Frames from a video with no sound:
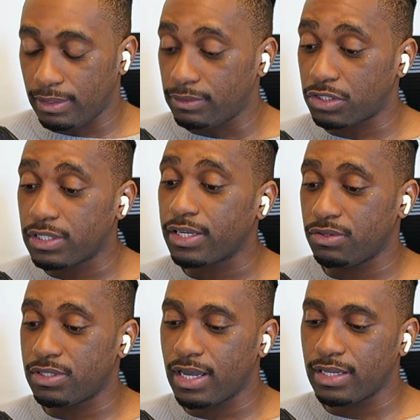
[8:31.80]
just like you
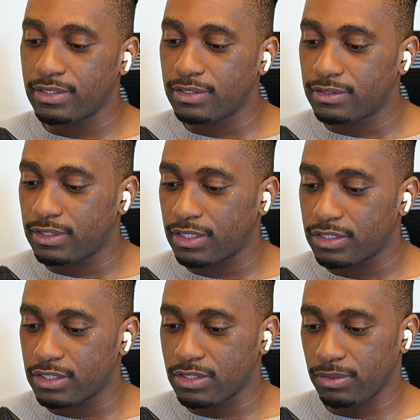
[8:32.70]
said,
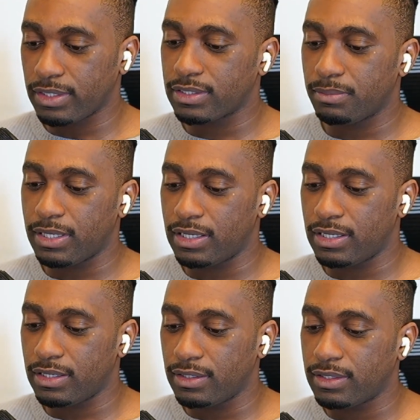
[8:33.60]
there's going to be